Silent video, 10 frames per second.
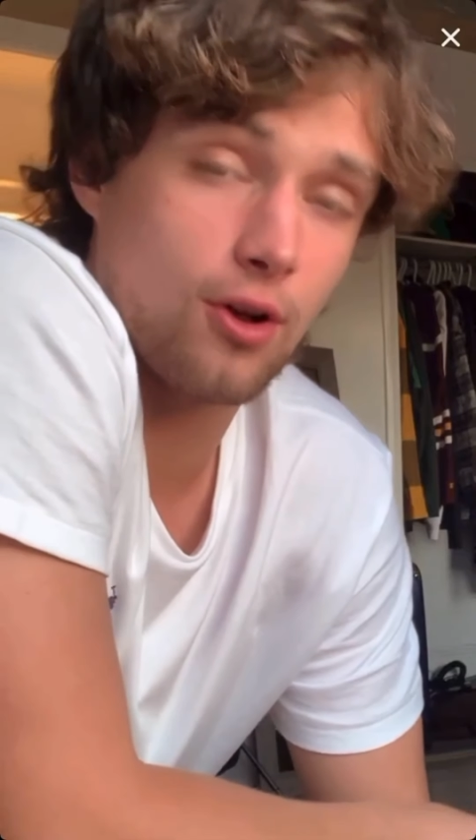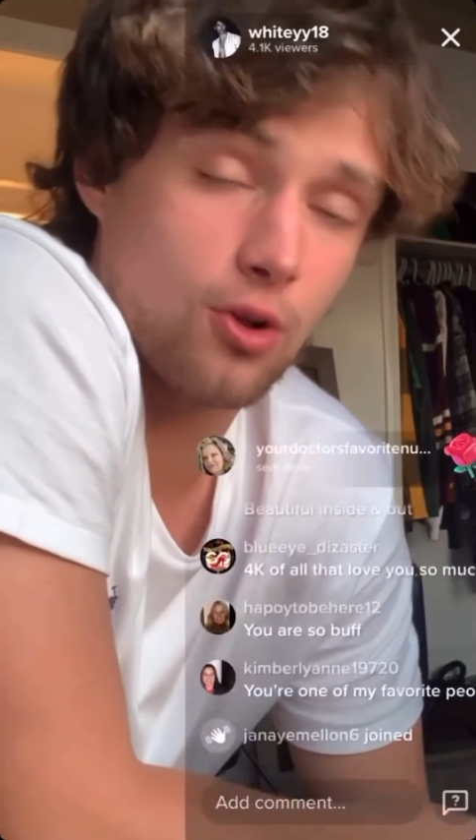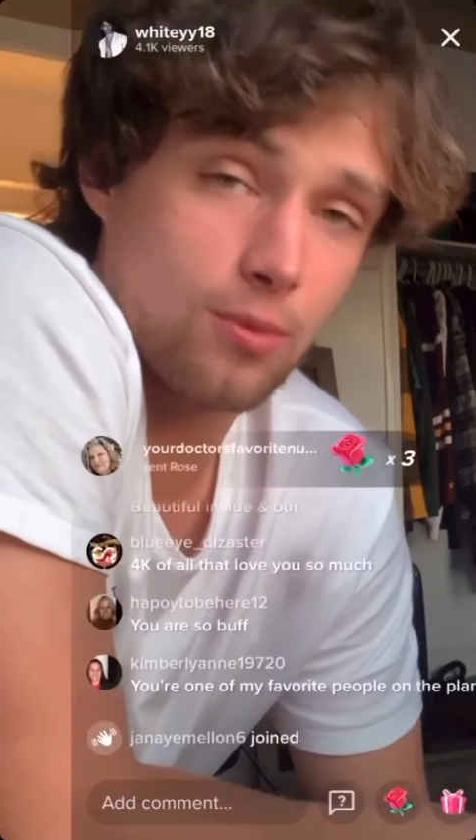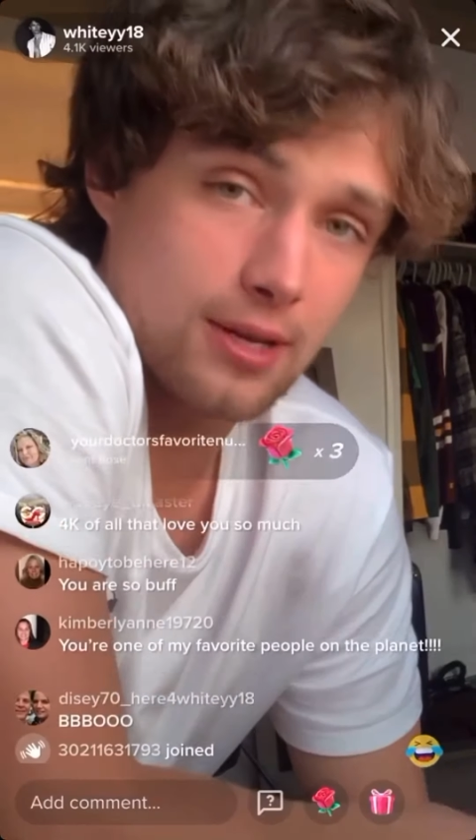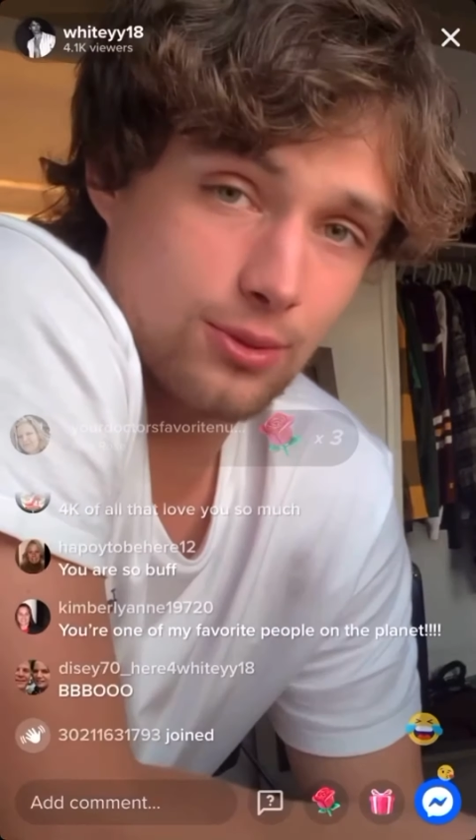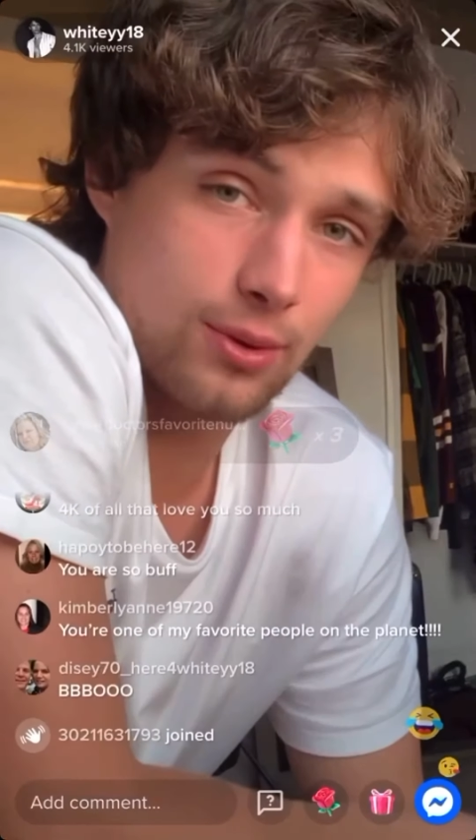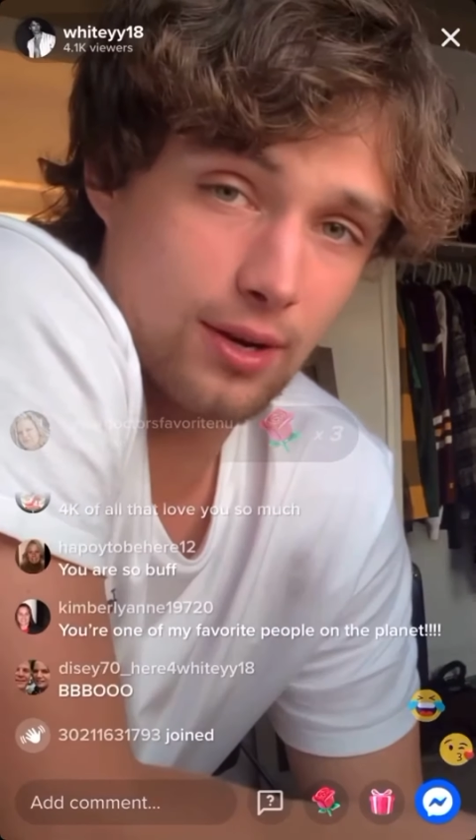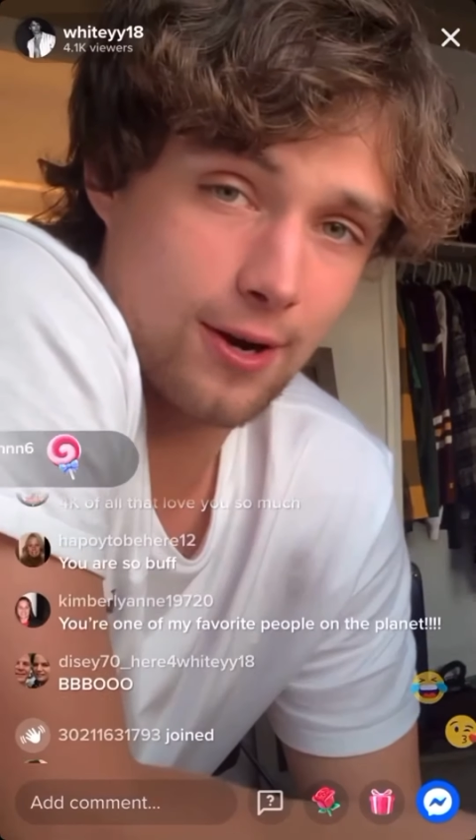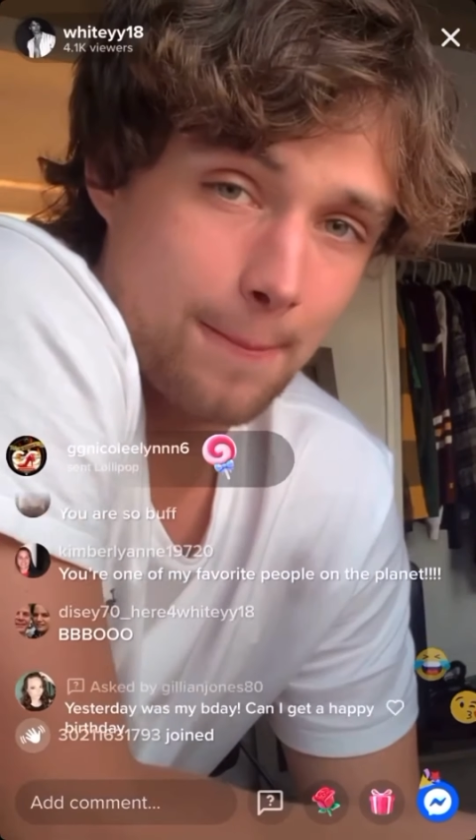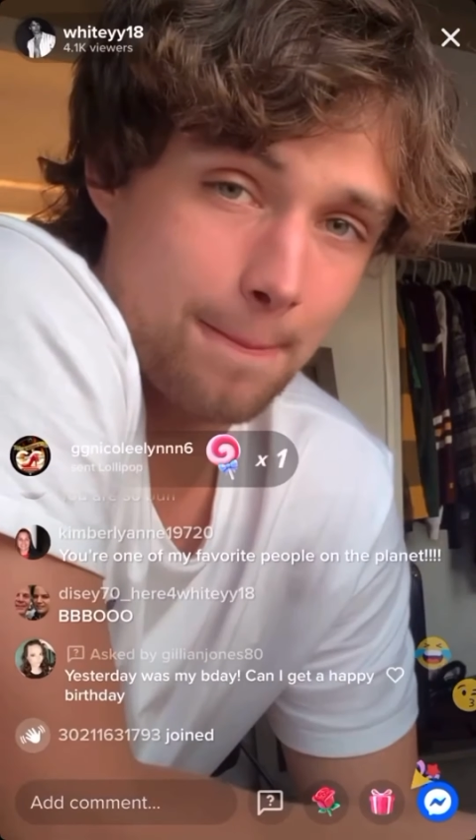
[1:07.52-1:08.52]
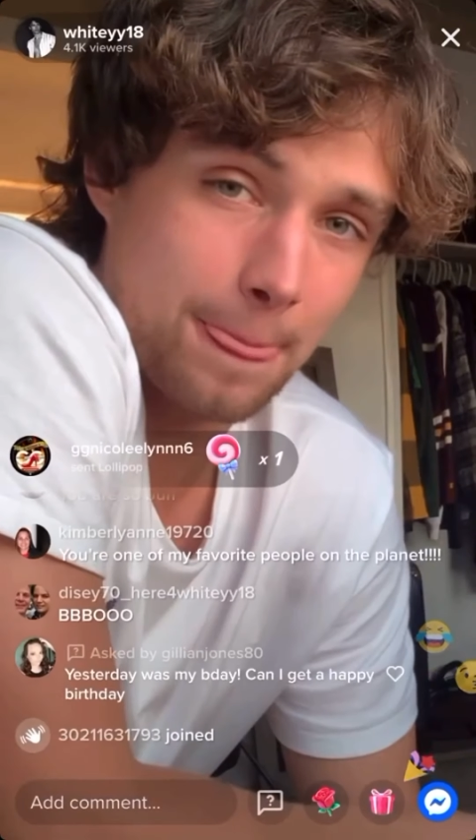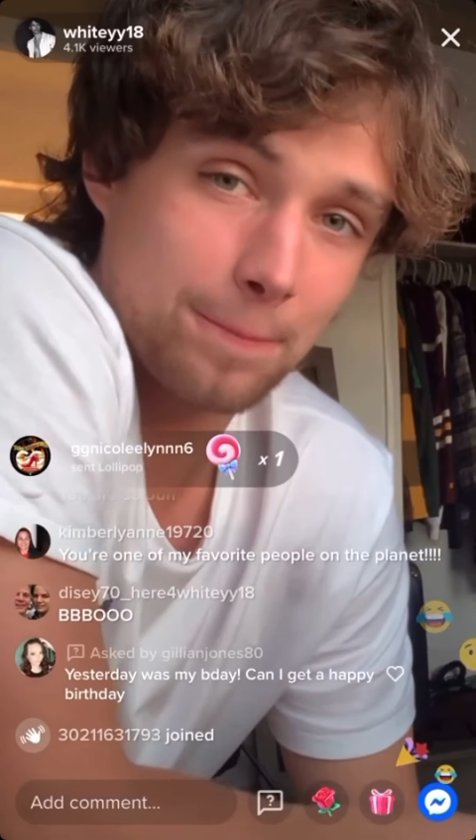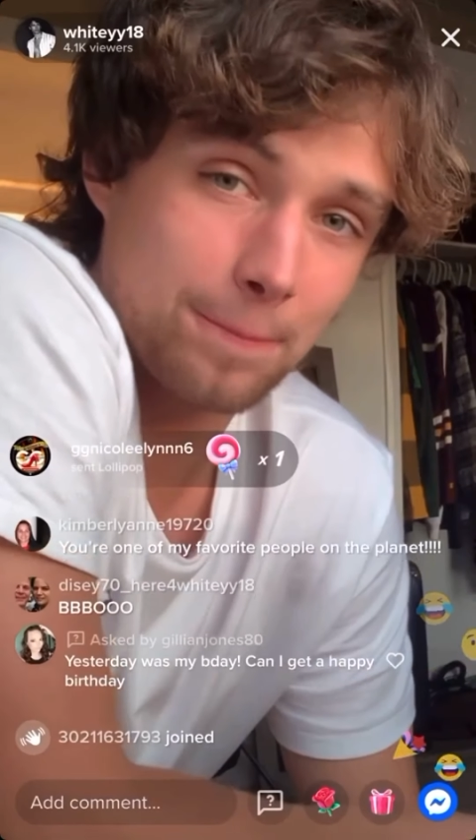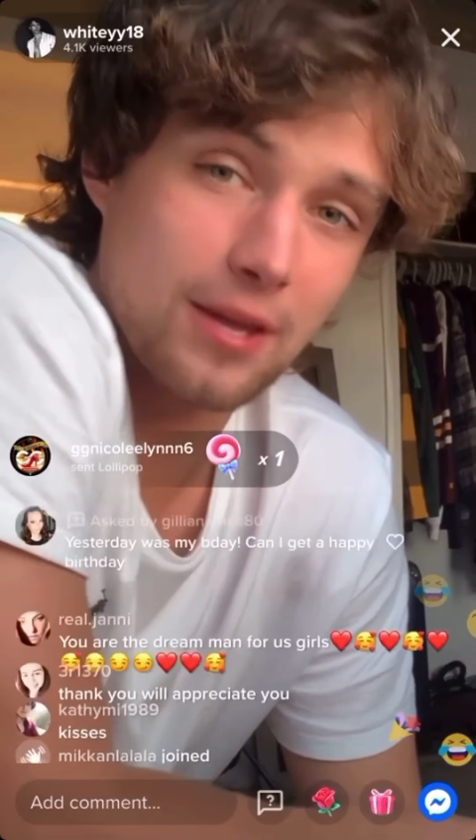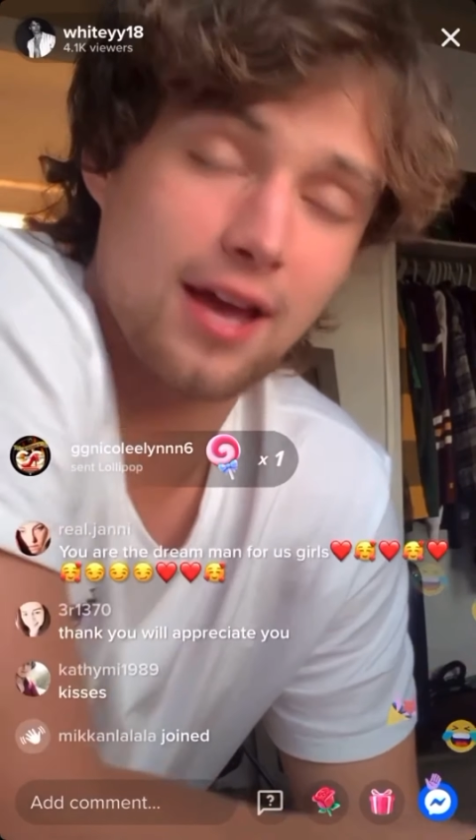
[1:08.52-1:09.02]
follow my Twitter,
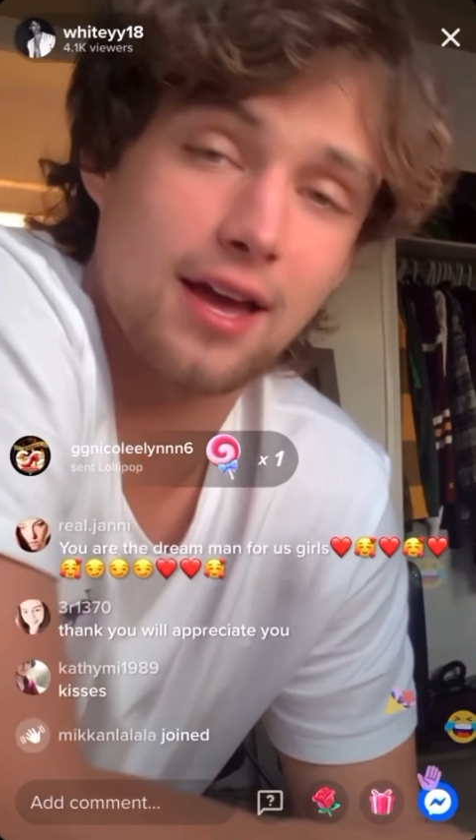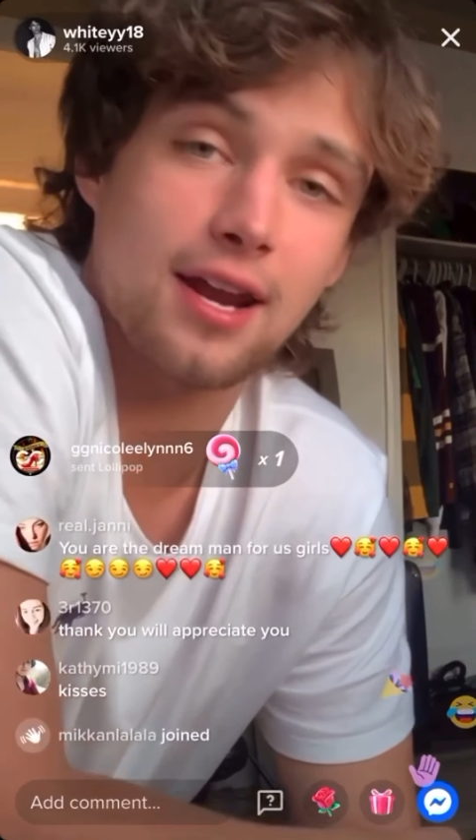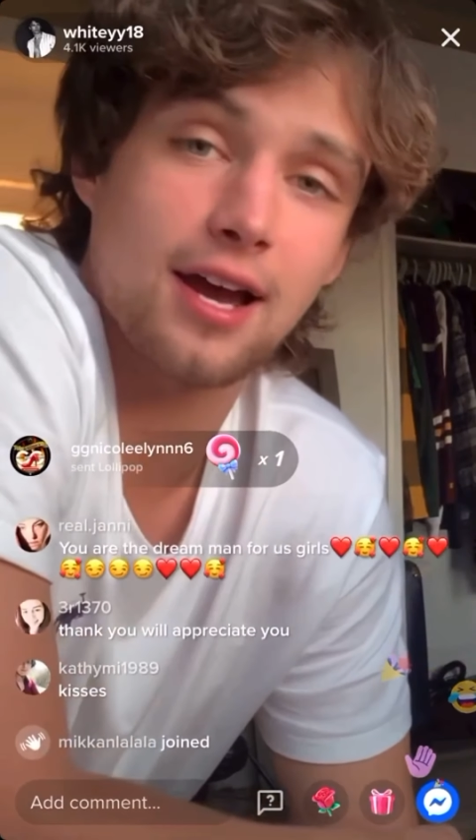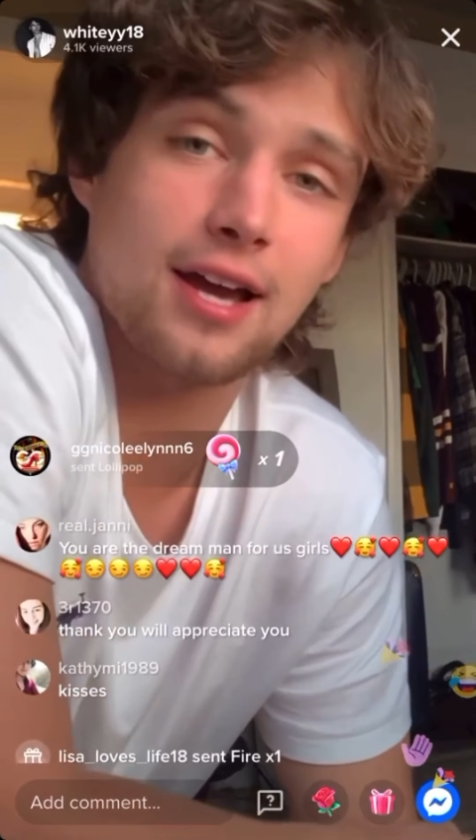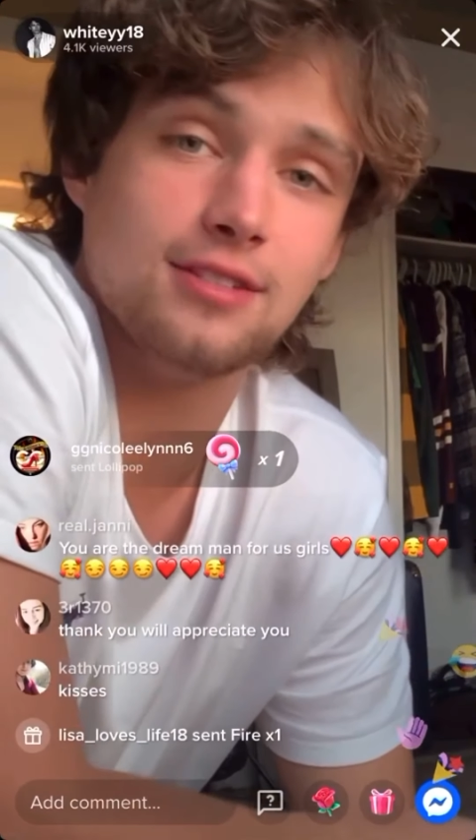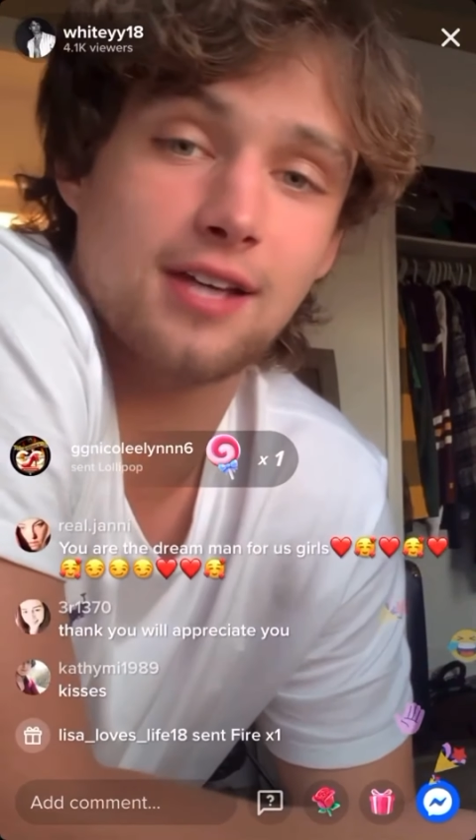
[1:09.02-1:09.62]
and I